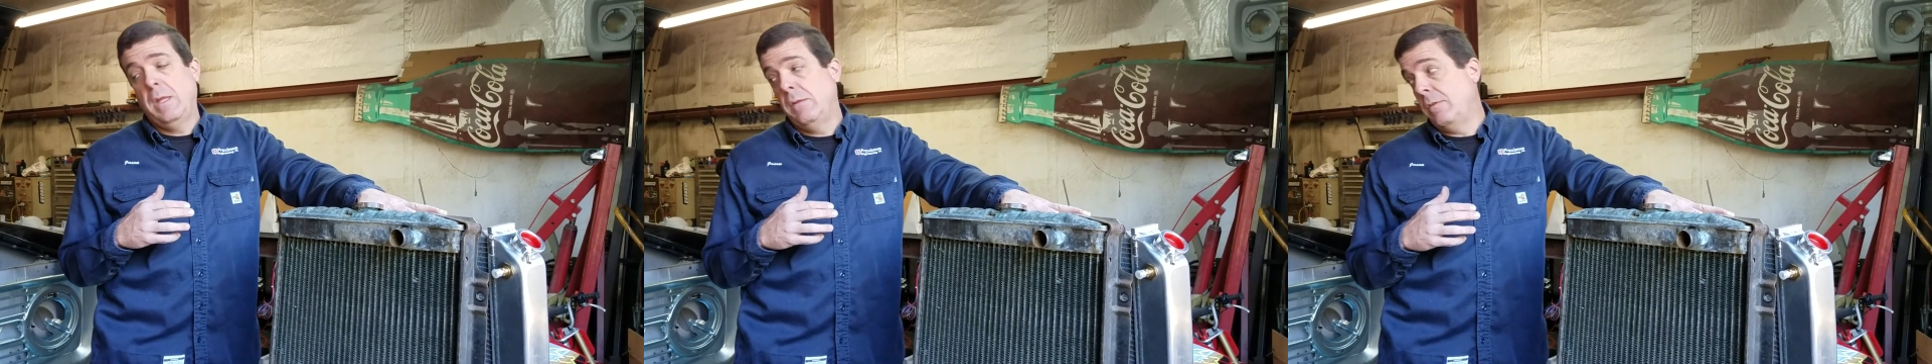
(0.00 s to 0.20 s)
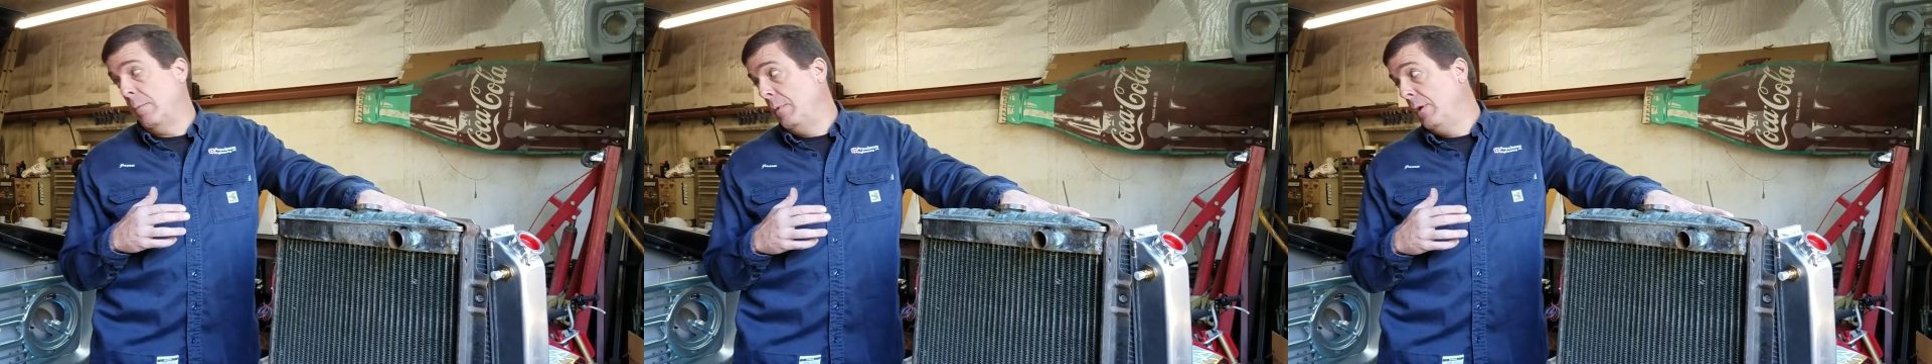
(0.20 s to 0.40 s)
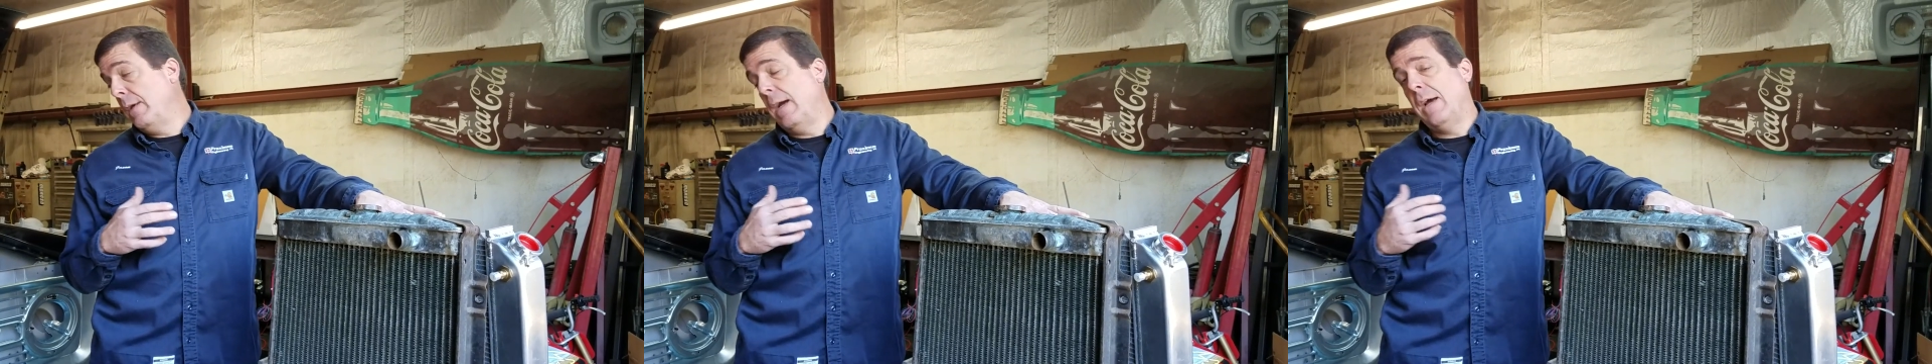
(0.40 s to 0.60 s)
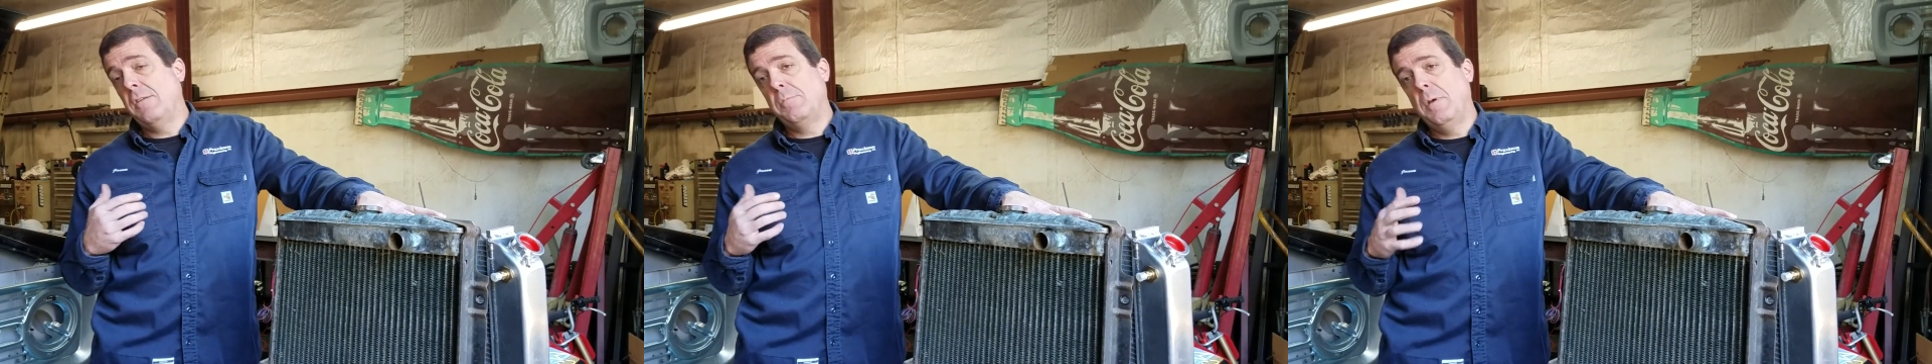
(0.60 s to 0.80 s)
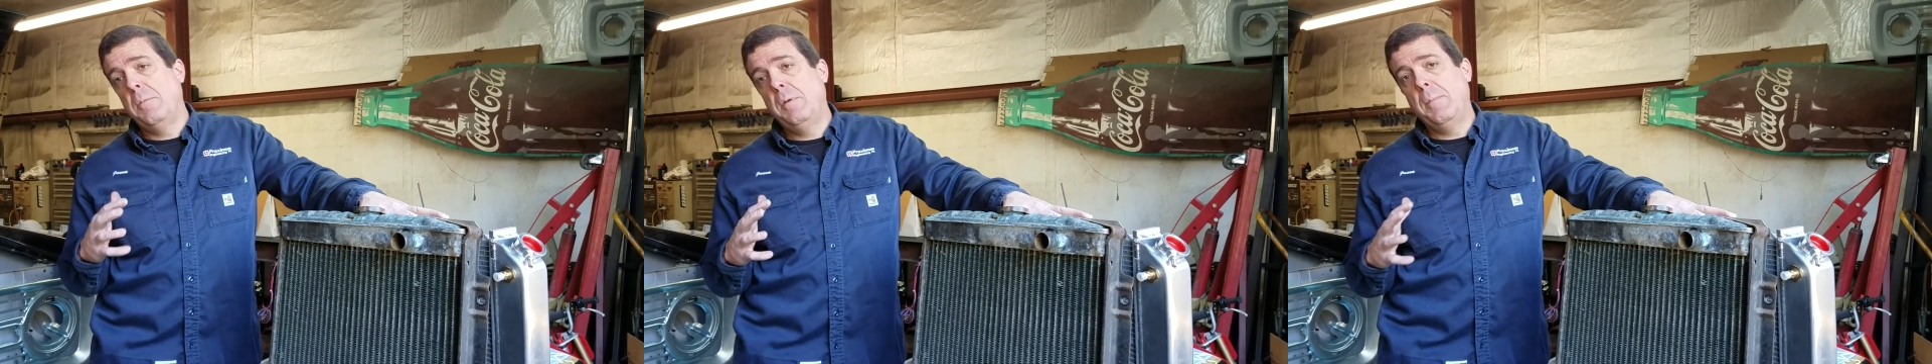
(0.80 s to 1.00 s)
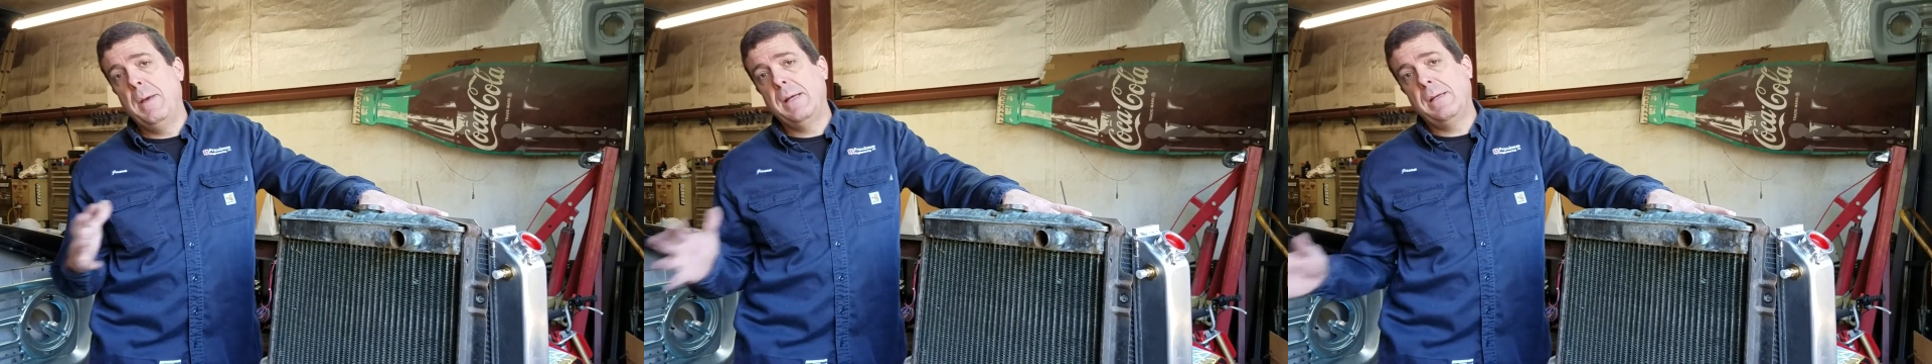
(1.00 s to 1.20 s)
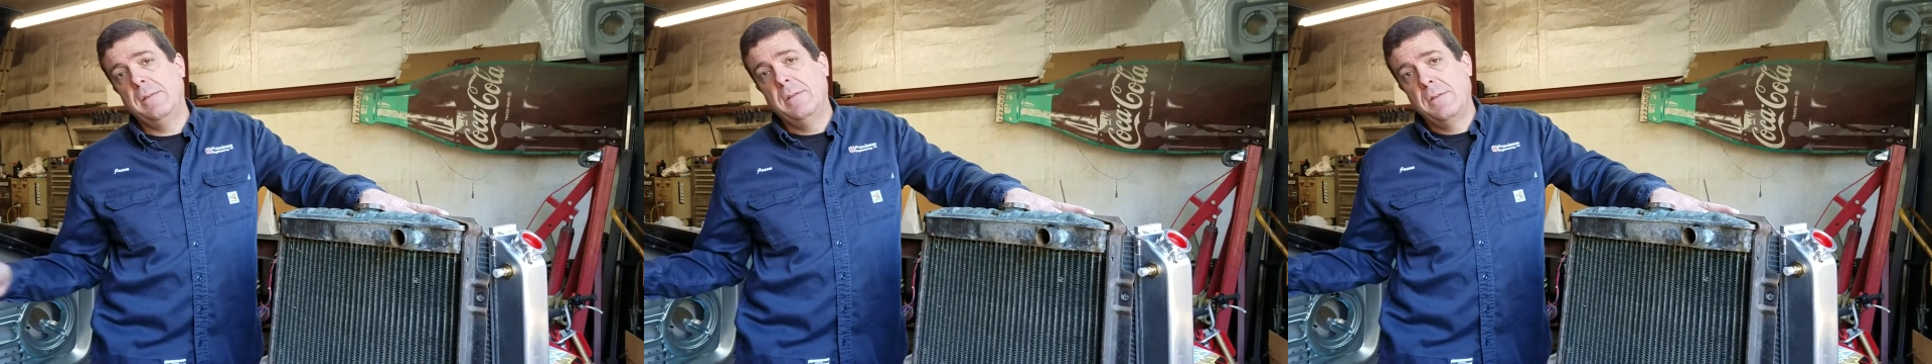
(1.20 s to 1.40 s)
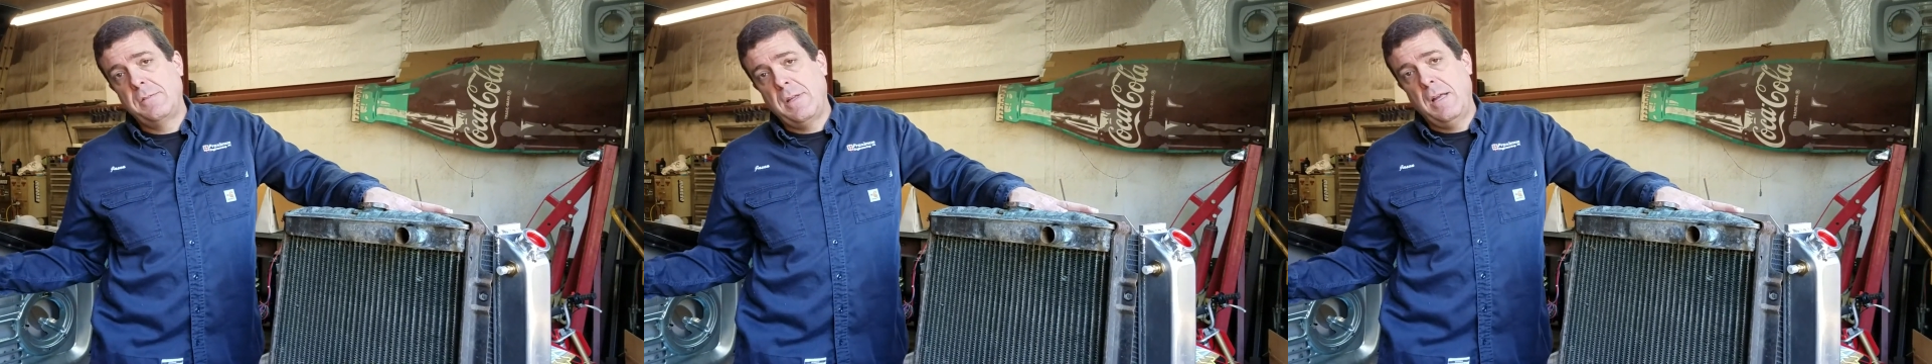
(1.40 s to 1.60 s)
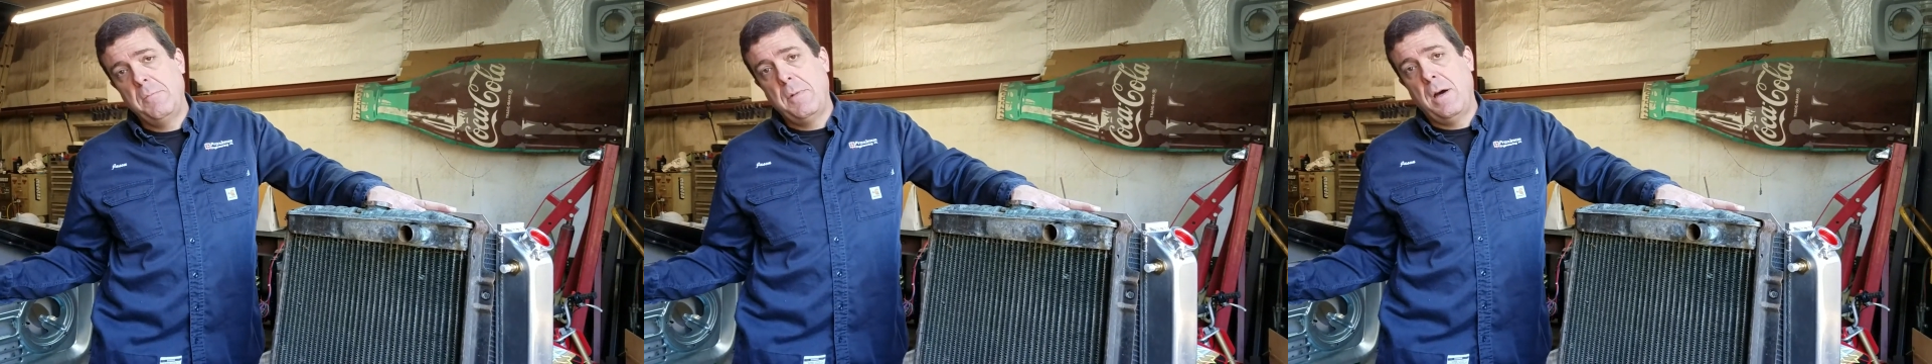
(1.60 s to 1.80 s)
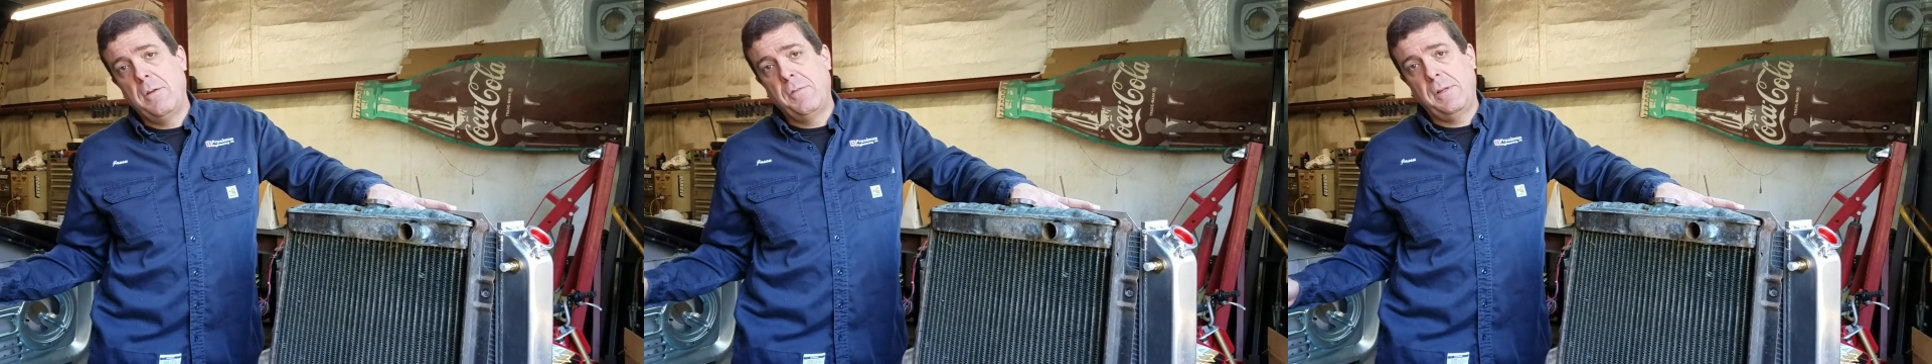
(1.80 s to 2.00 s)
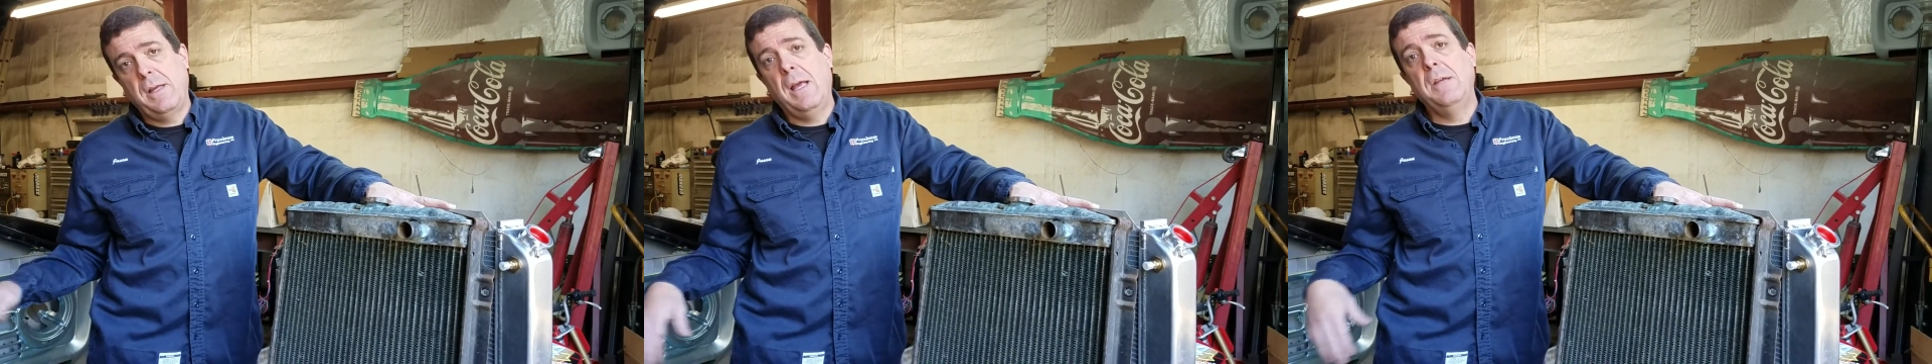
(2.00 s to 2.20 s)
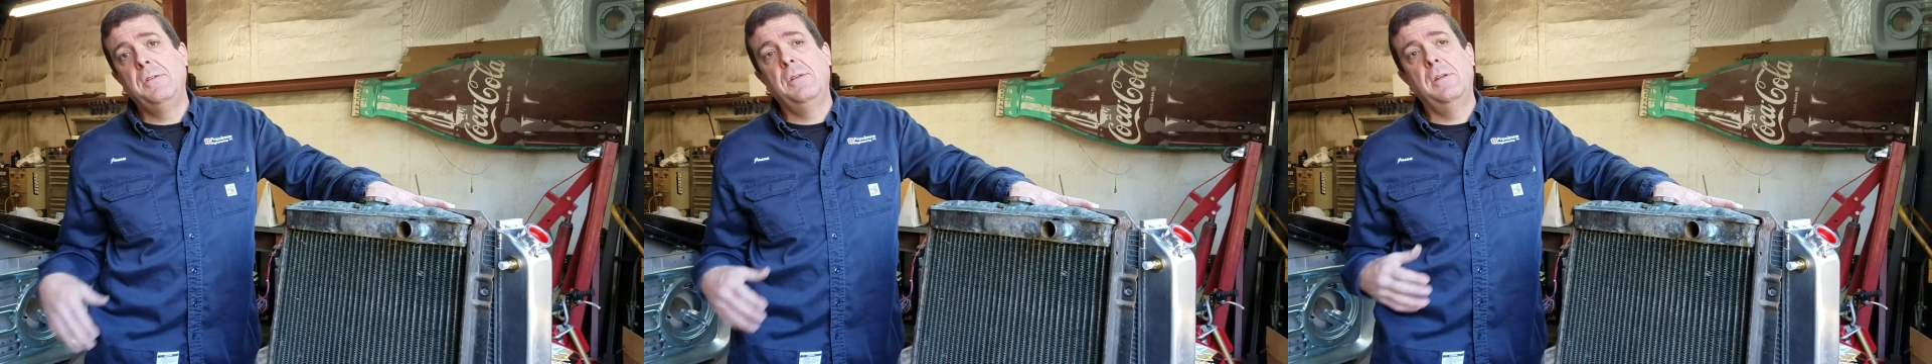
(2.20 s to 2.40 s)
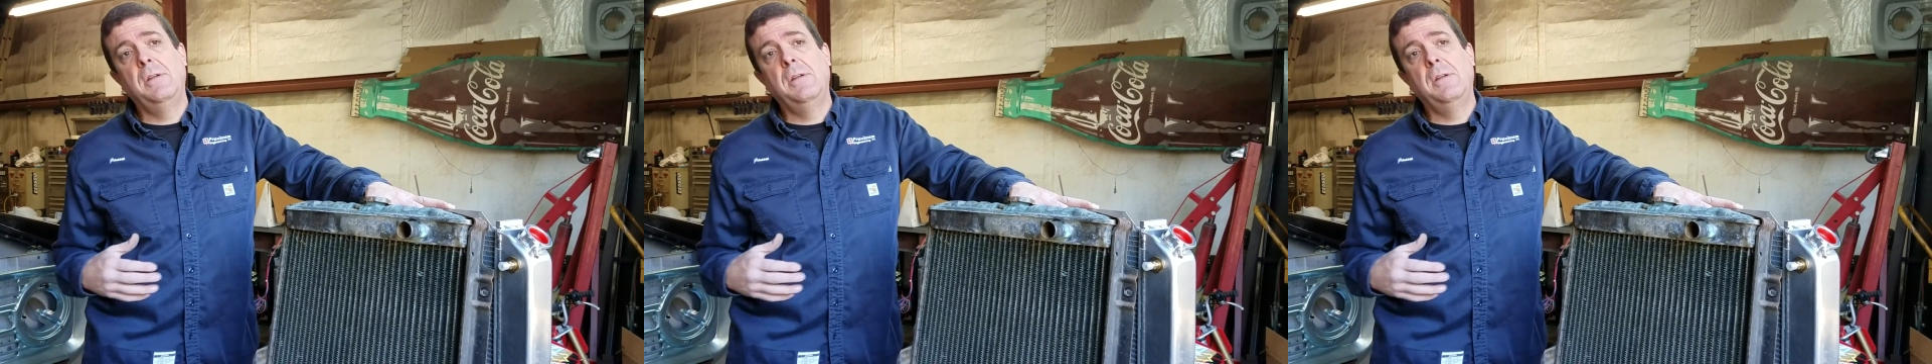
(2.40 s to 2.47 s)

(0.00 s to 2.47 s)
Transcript: some of you guys may be making this same modification,